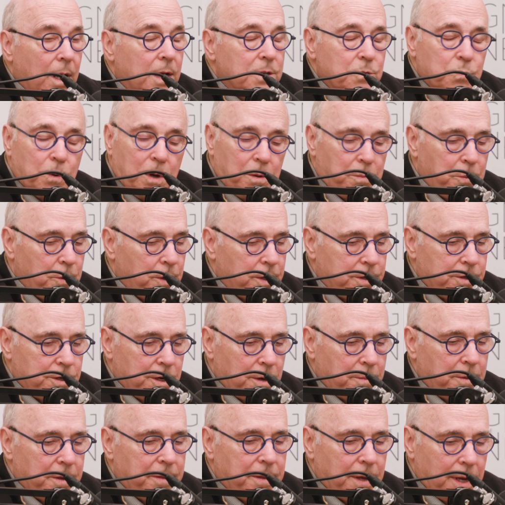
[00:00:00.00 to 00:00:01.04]
That's well put,
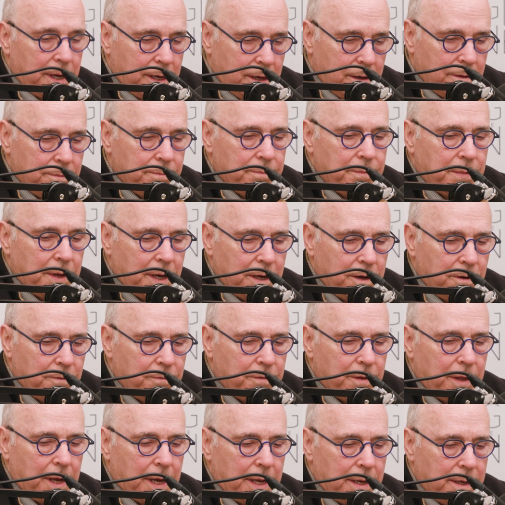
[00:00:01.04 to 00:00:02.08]
Jeremy. Thank you
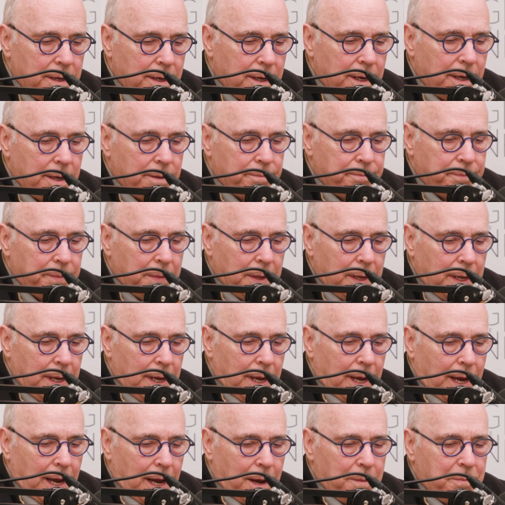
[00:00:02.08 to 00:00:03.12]
for that.
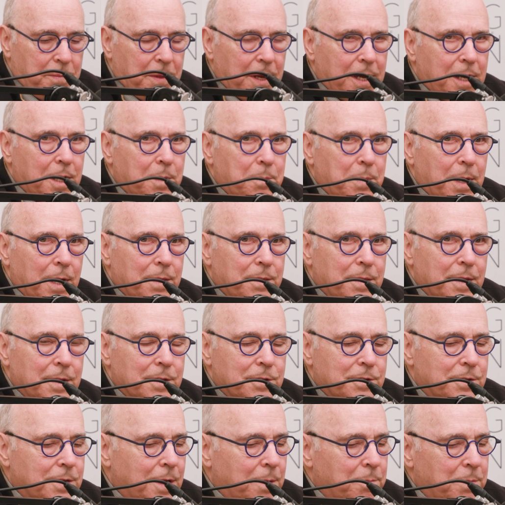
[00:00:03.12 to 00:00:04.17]
I'm thinking about
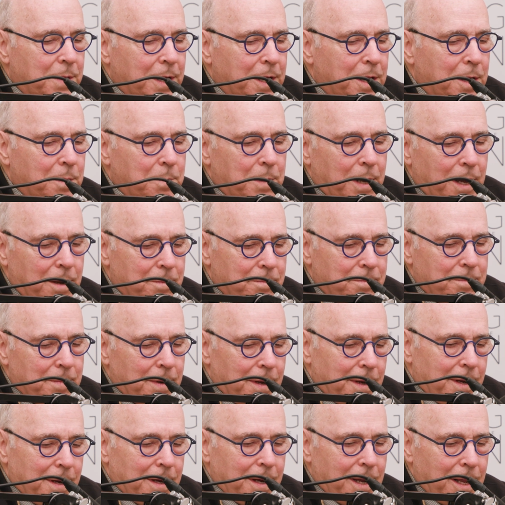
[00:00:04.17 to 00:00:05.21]
this. I'm thinking about,
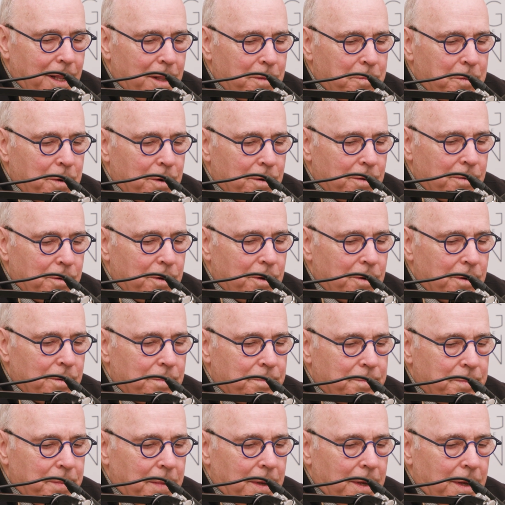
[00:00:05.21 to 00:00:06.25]
Caleb,
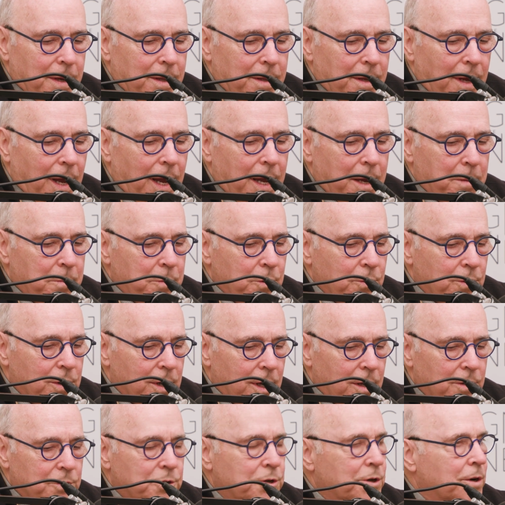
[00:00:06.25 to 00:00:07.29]
your I am new
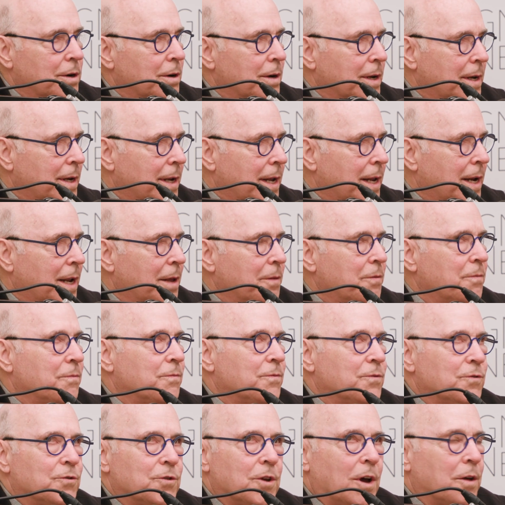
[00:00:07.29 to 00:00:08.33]
culture, and I
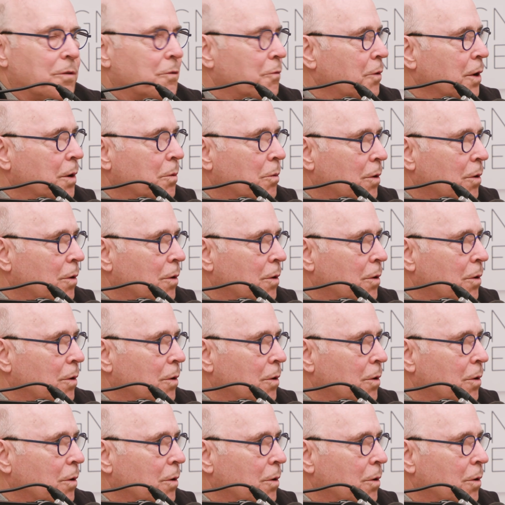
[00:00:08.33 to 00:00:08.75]
saw 3